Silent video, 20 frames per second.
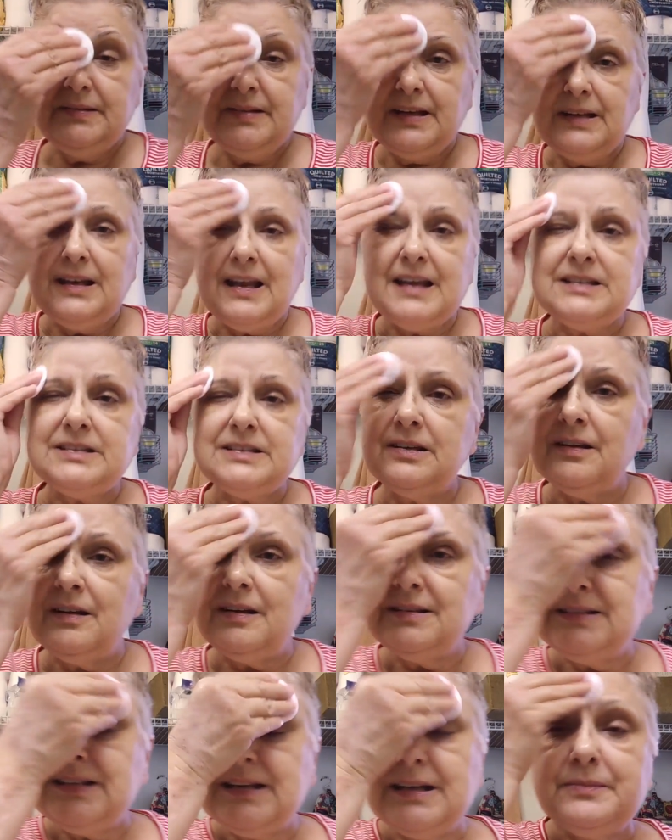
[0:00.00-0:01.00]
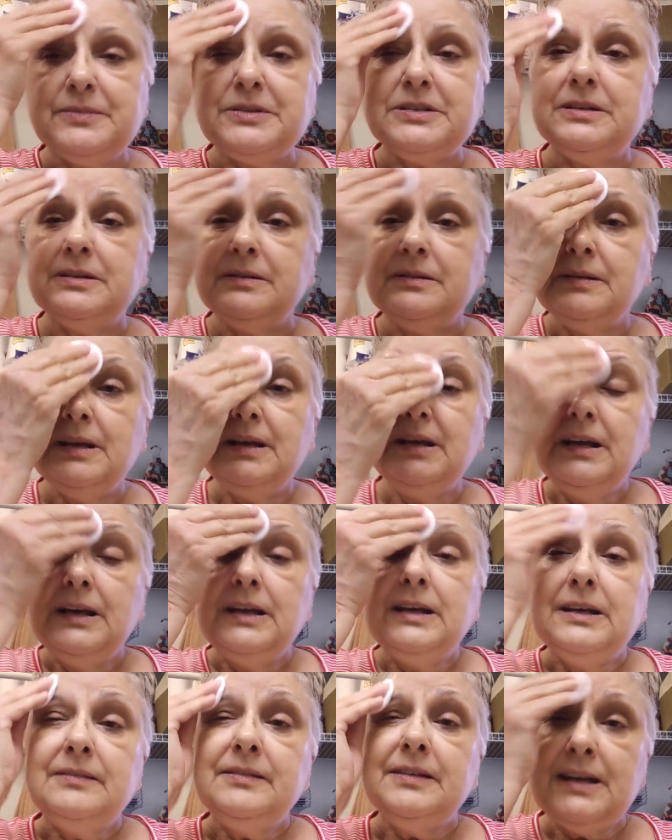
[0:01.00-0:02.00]
They last a long time too.
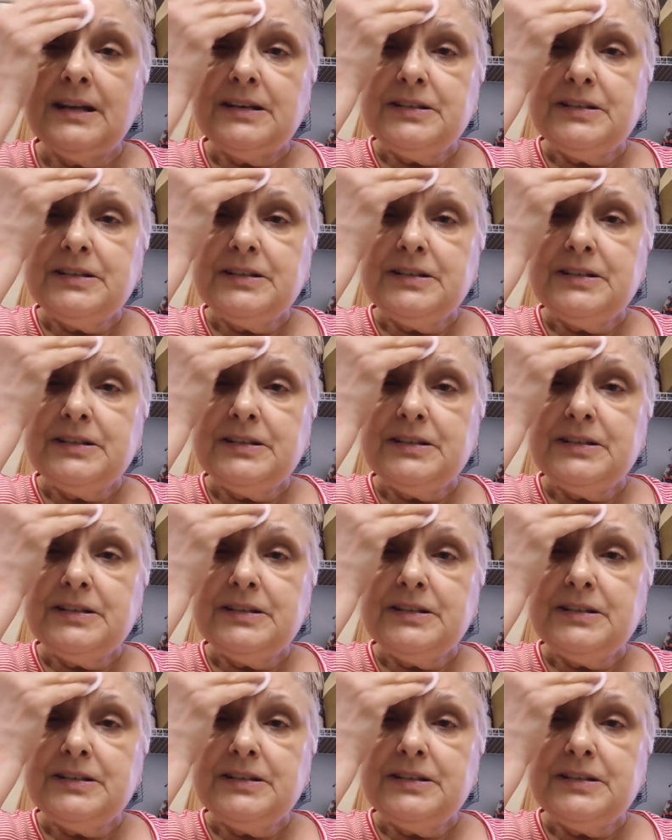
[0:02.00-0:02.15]
And then I